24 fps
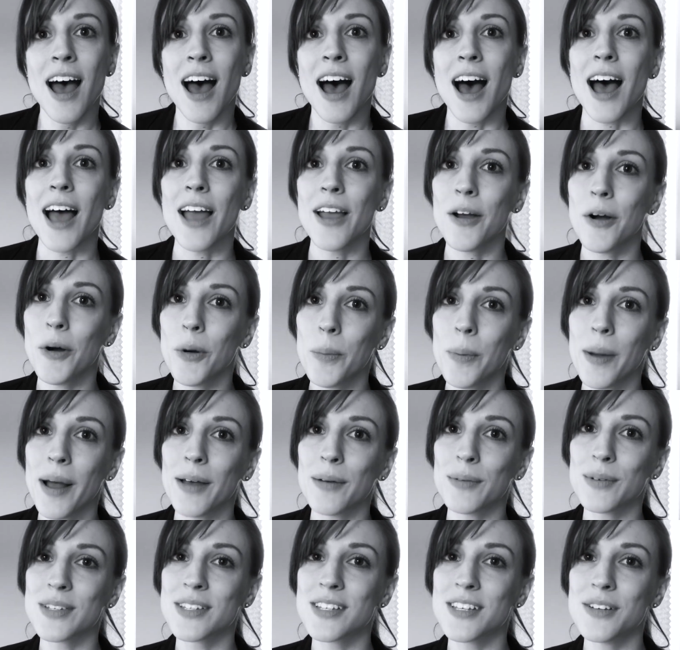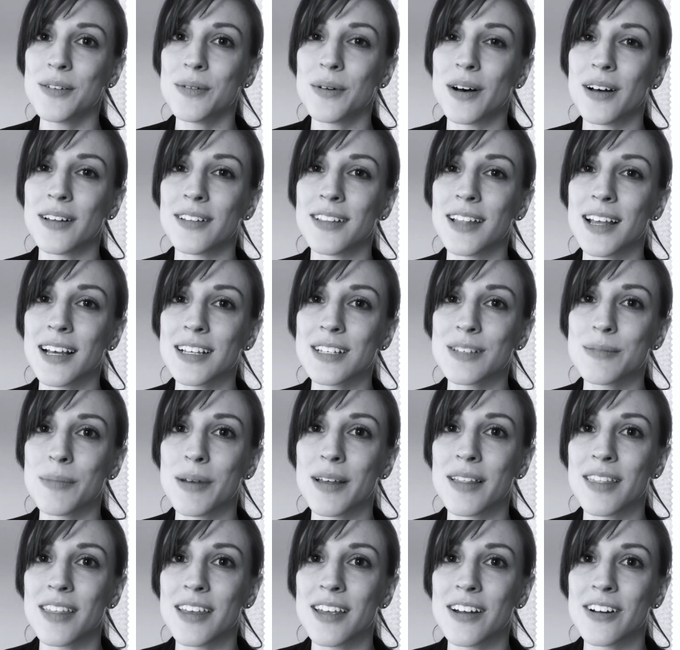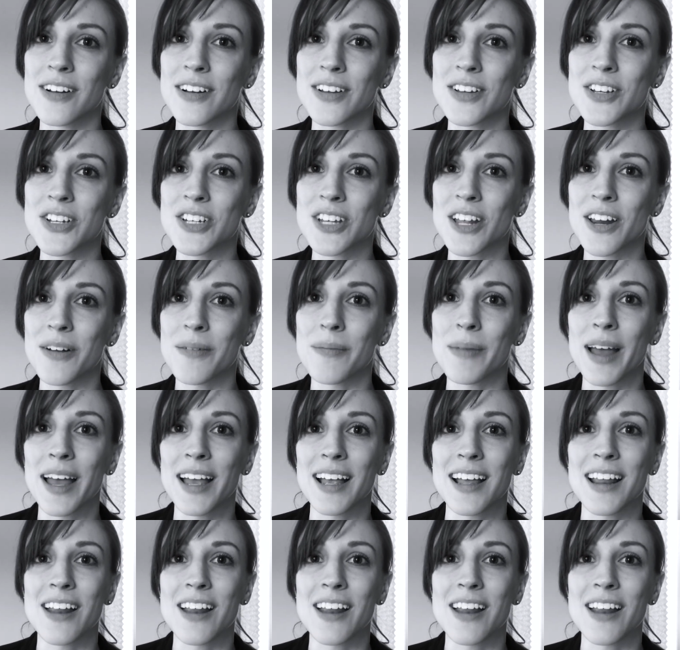I hope I will see you all next month here in Shutter Mag,